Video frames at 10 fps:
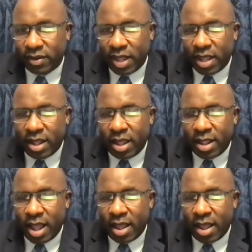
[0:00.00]
and
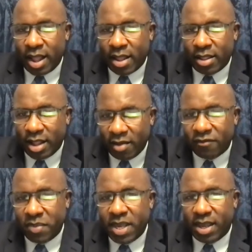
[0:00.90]
I
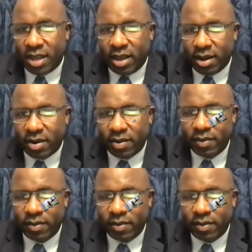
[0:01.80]
love being here.